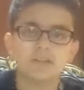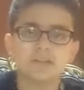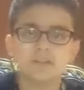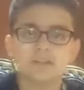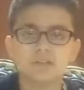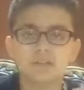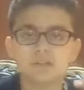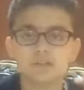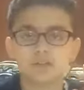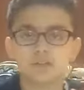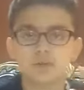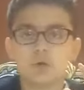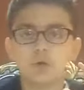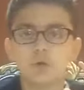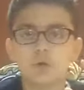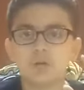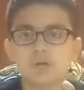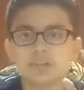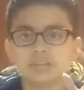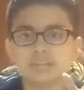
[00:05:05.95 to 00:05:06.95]
So
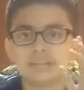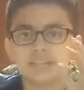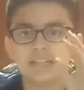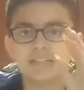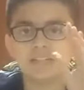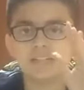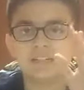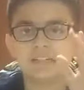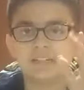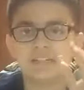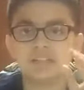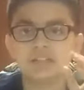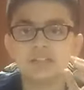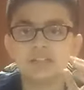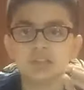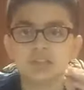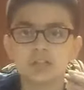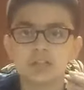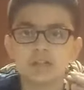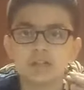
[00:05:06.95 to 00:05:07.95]
Sayyidah
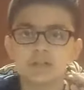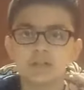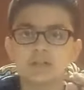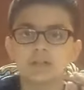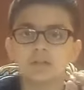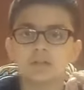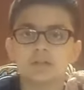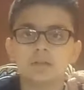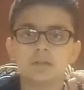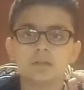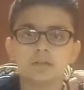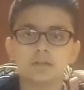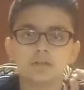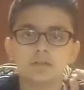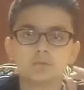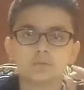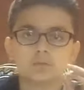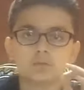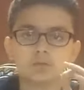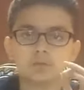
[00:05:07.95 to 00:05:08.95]
Khadijah
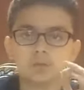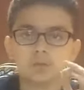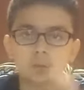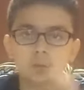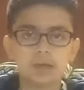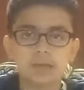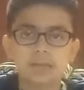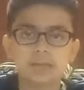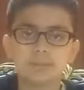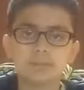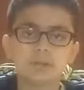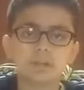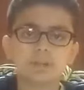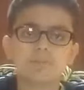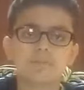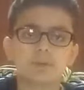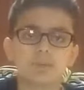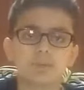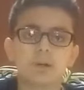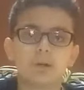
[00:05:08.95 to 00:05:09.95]
quickly believed the
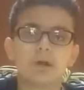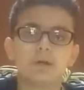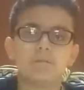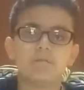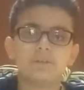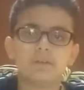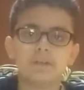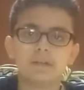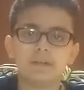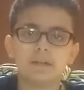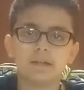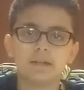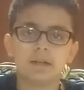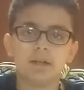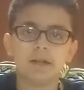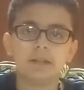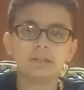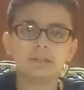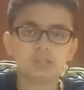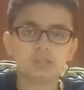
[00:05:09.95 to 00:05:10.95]
Prophet, and
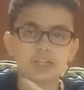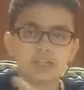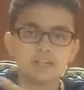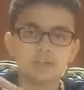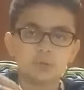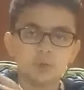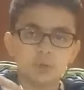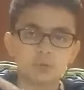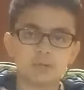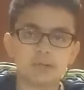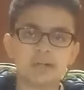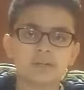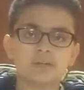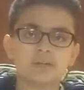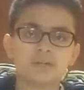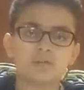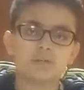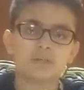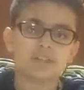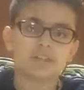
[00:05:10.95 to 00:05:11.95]
she had no doubts in what
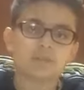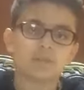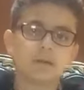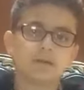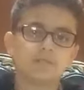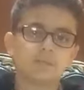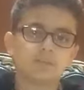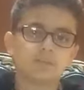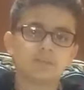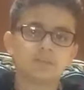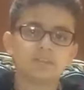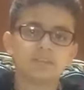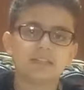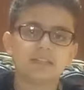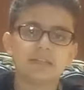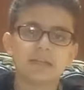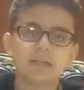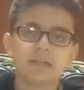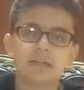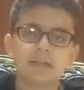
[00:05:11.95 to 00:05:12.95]
the Prophet was saying,
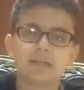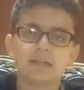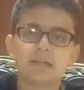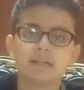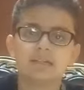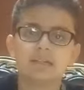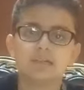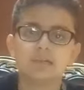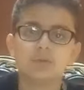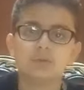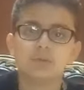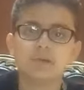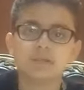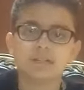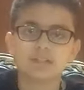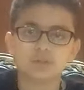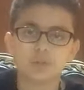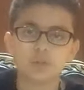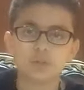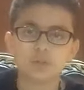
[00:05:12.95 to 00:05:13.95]
and she went and
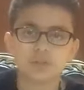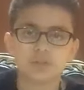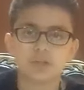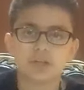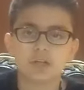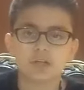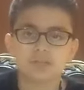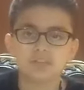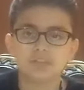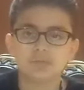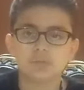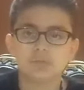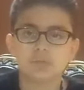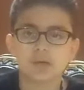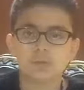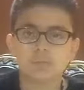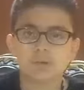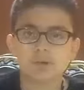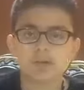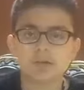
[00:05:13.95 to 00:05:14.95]
told her cousin
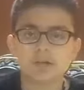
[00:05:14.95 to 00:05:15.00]
Warwara.